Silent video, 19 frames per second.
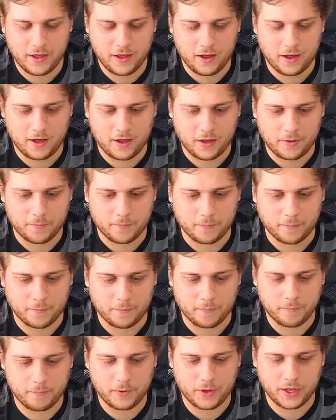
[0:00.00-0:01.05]

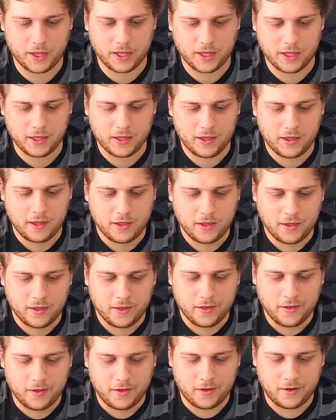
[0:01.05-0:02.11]
But
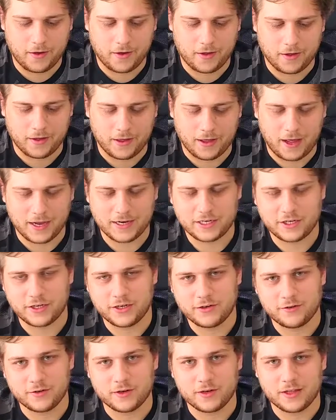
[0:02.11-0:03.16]
I
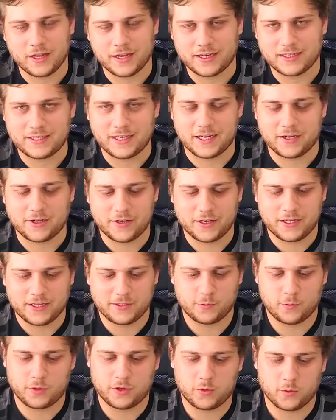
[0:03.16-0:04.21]
couldn't, like I said, I couldn't get
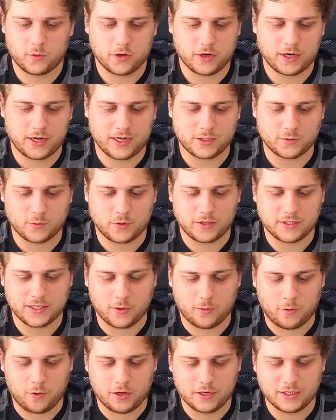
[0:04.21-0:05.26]
this one to work as well as I
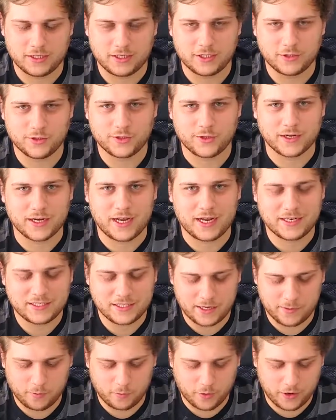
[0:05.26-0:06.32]
wanted it to, so I kind of
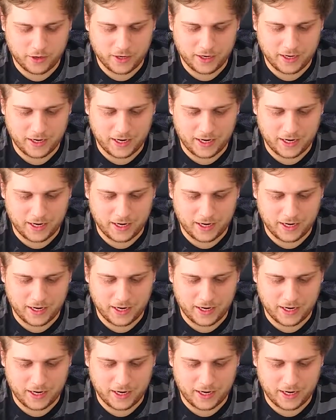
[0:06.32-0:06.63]
stopped wearing it,